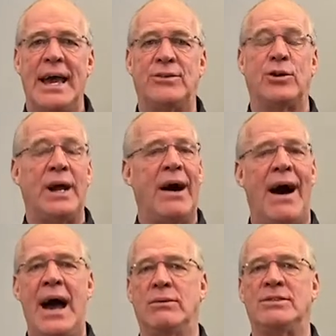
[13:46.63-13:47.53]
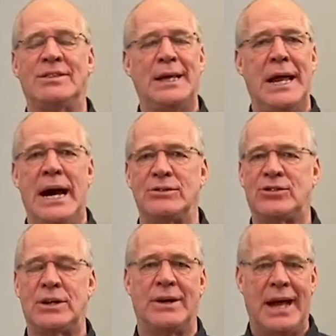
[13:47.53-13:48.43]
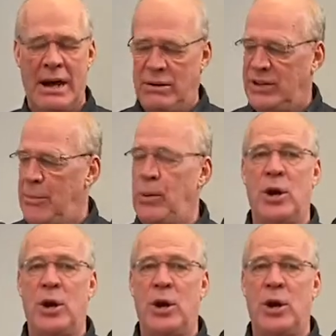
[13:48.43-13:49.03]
And so now I was the announcer and I was up